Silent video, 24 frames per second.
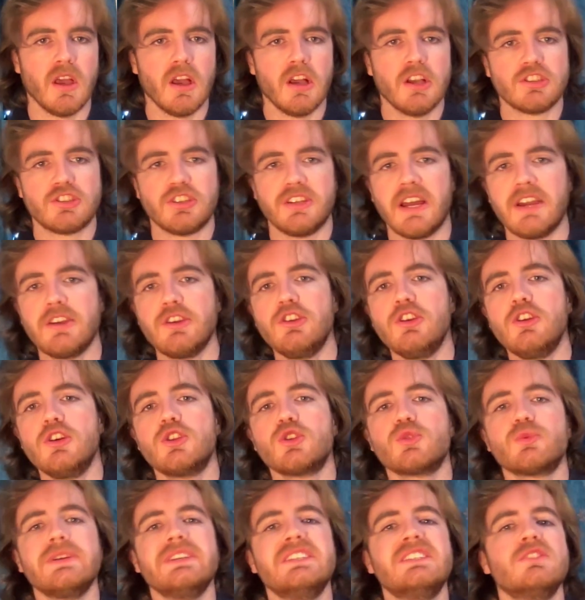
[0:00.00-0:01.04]
So now you know the
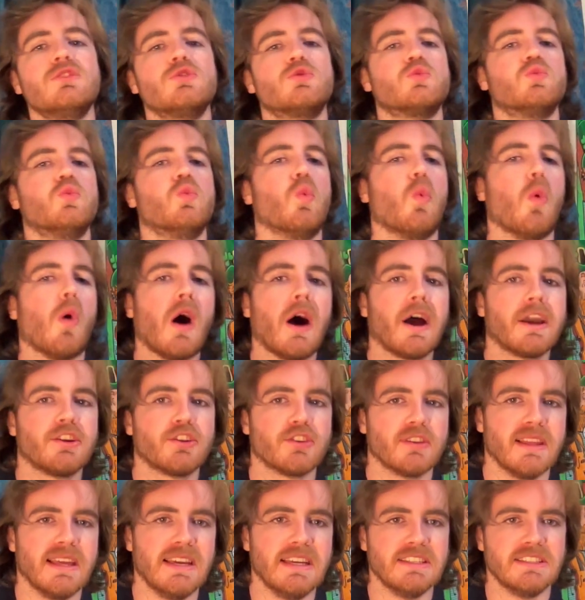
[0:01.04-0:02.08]
reasons why you're
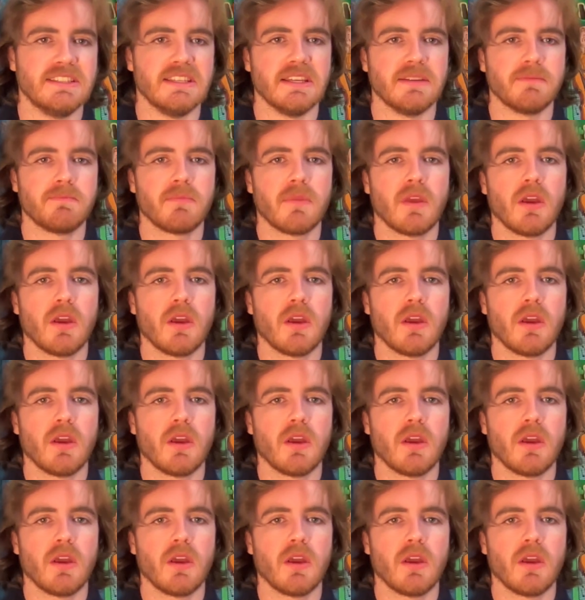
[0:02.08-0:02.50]
lazy.